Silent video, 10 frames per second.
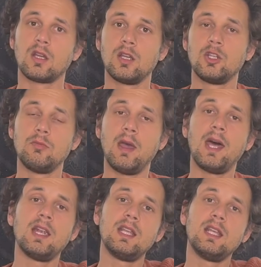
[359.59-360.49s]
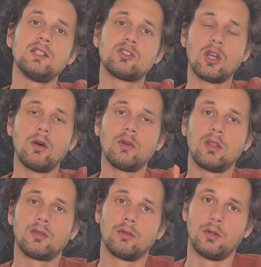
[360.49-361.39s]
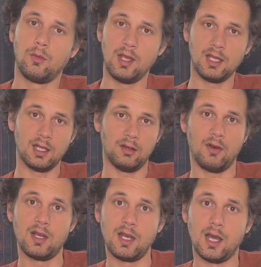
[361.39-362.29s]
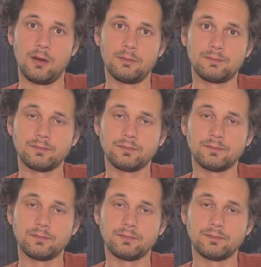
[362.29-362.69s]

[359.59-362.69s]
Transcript: Humanity is going through an awakening right now.